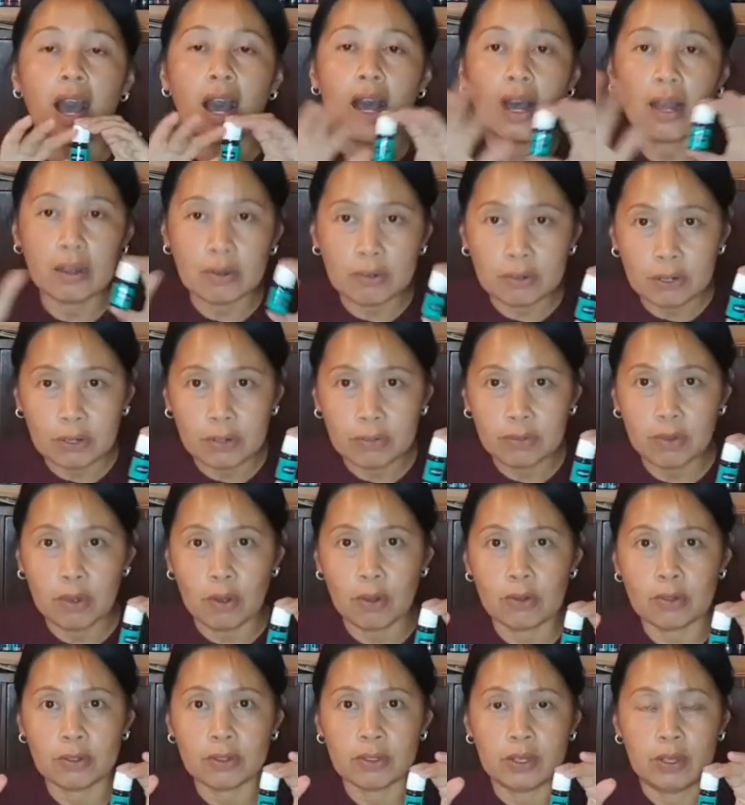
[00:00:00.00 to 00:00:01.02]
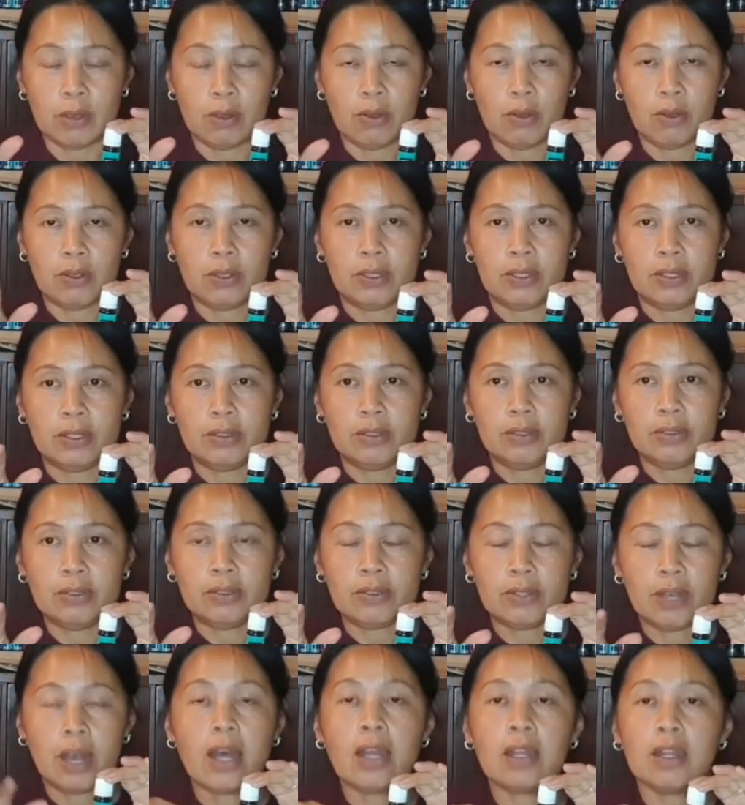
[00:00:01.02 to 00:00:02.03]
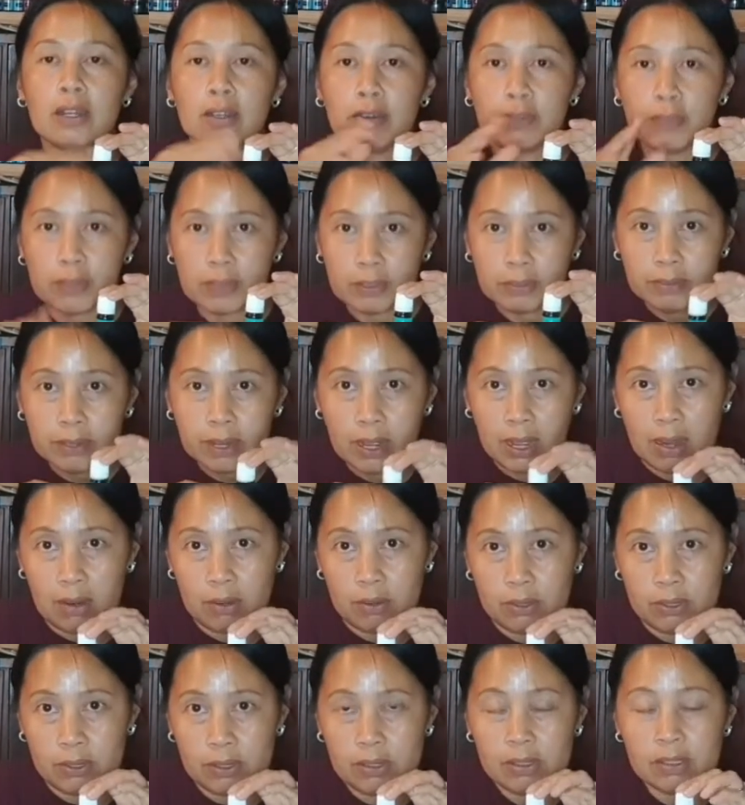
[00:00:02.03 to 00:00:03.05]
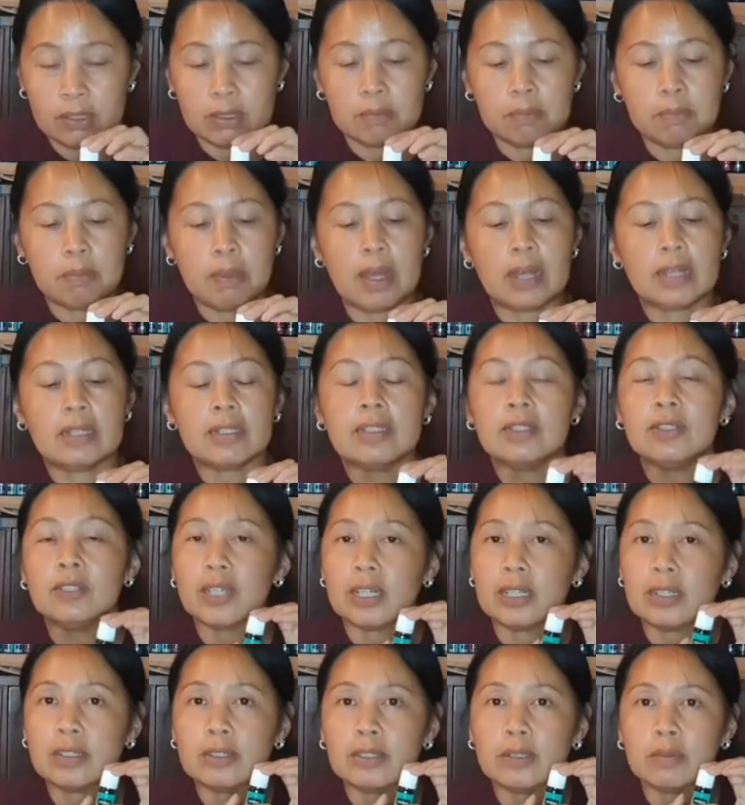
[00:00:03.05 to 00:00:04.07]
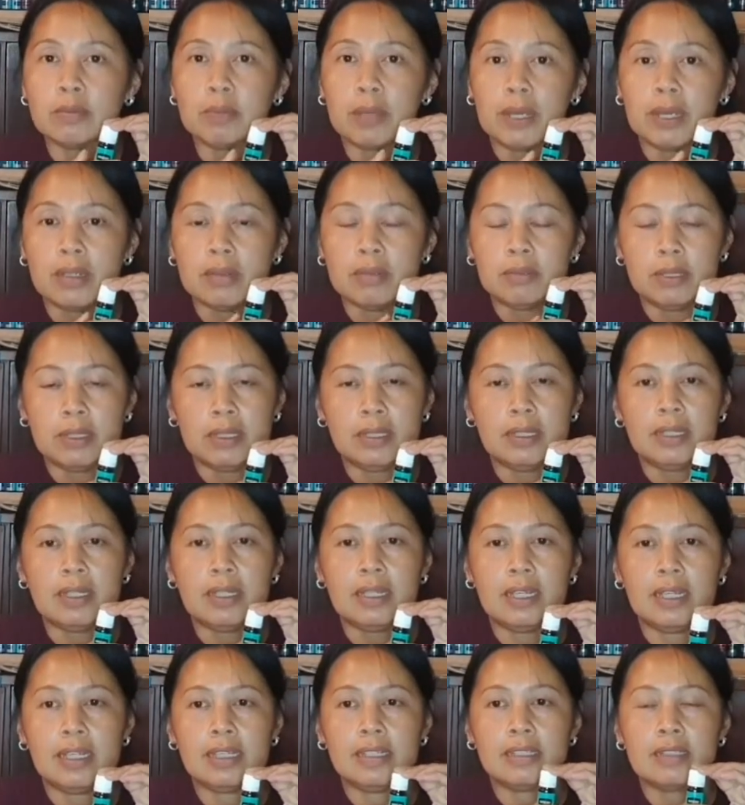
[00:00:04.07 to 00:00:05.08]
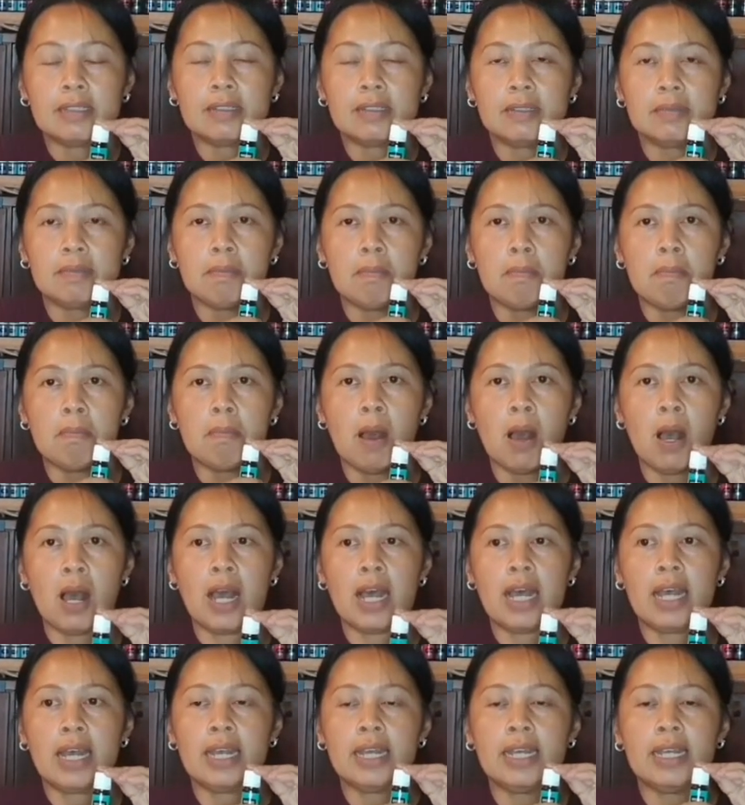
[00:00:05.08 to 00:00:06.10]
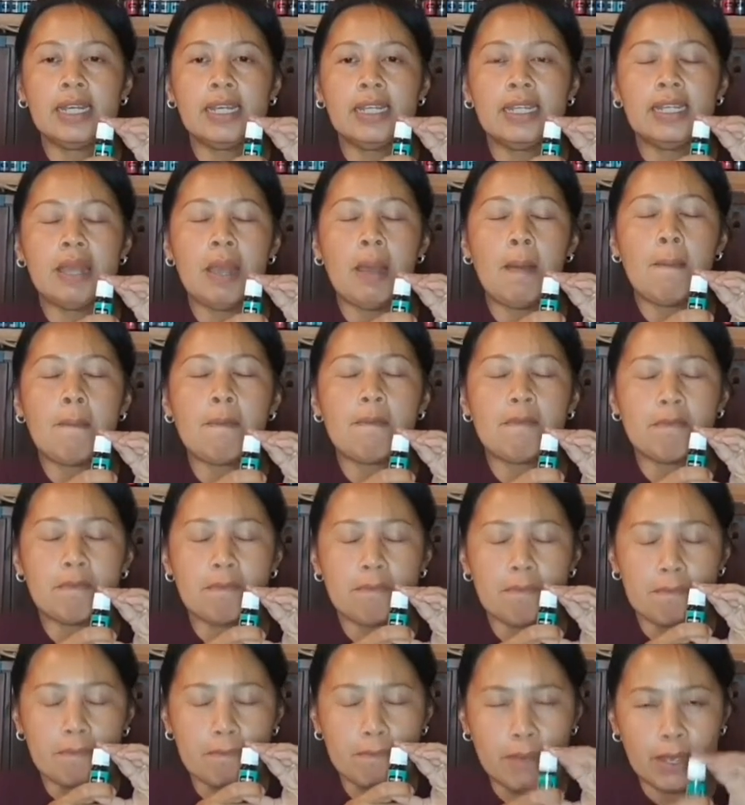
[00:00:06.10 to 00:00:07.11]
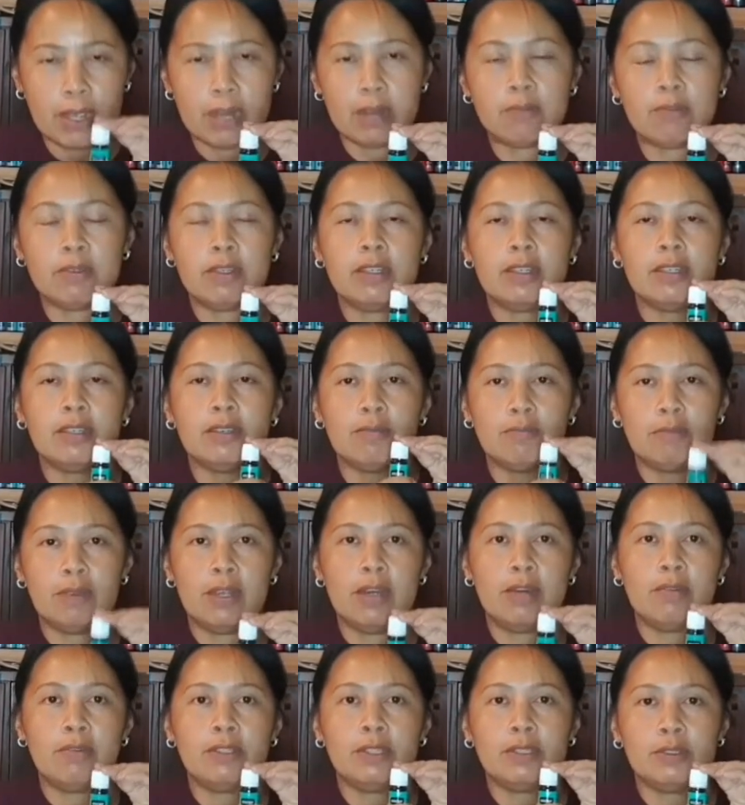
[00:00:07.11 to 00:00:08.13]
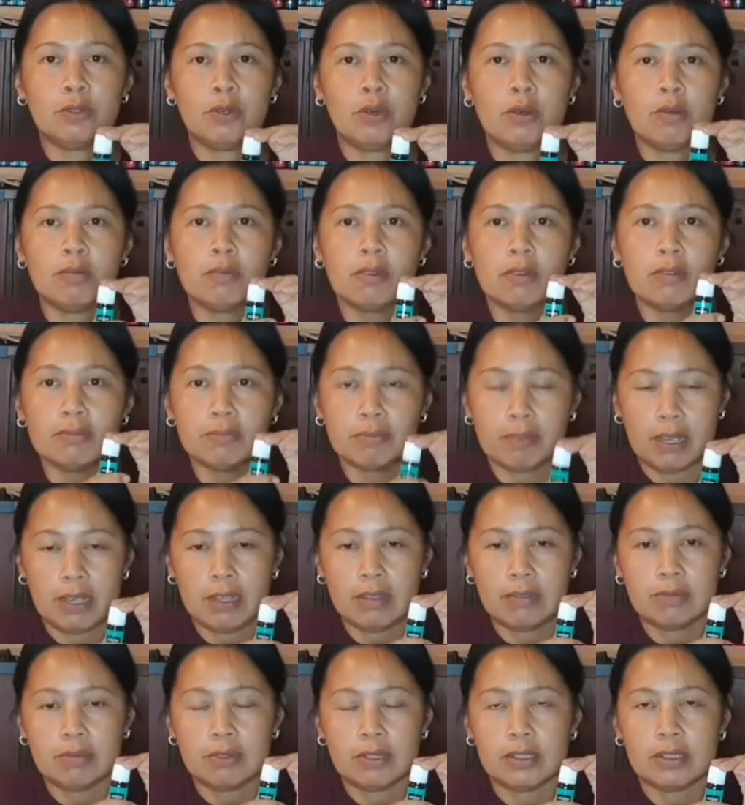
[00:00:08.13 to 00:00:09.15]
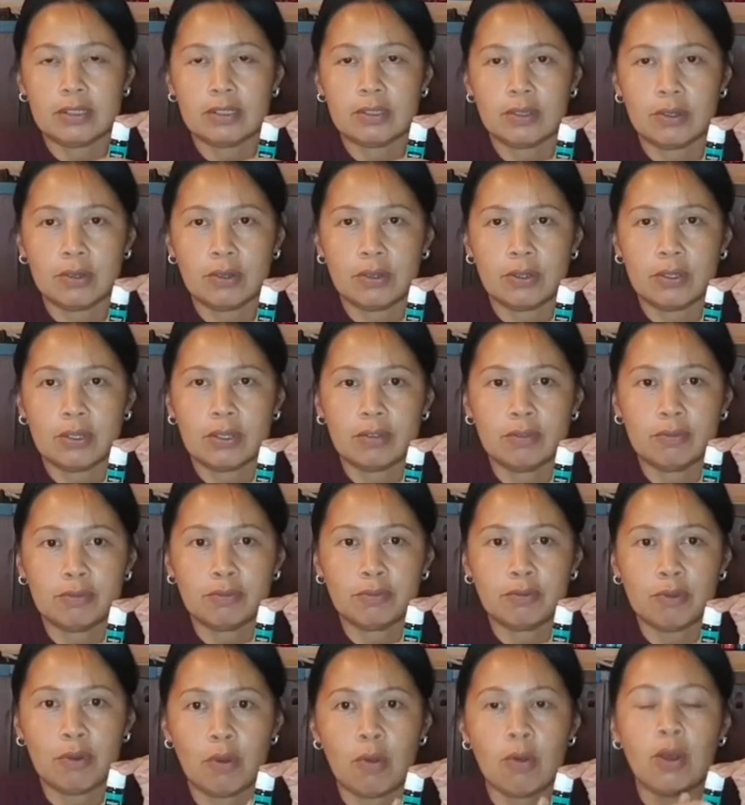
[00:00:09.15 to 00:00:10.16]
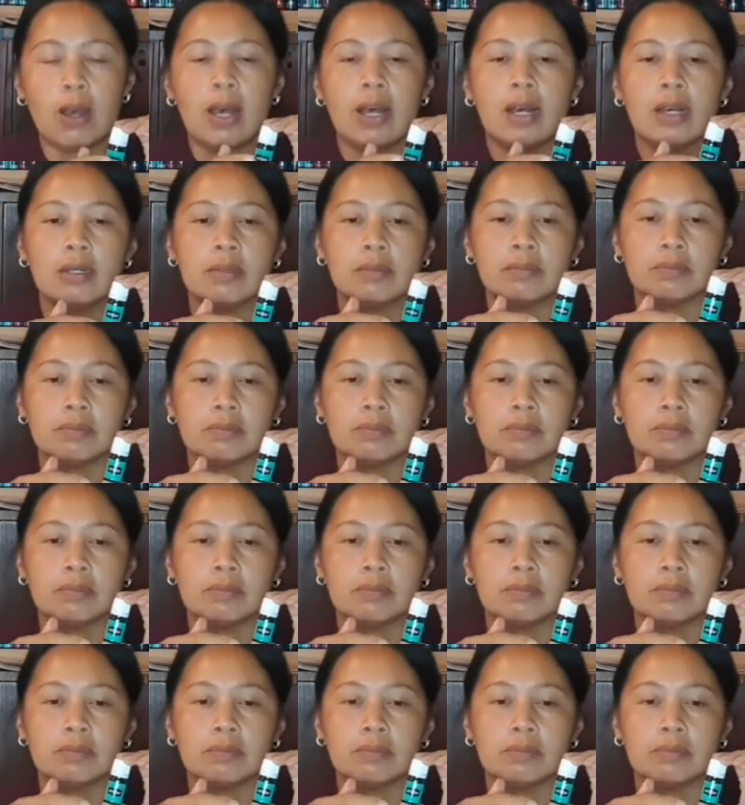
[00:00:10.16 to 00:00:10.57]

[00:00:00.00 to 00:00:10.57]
out of all the oils, I love the flowers, but gentle baby is my very, very top favorite oil for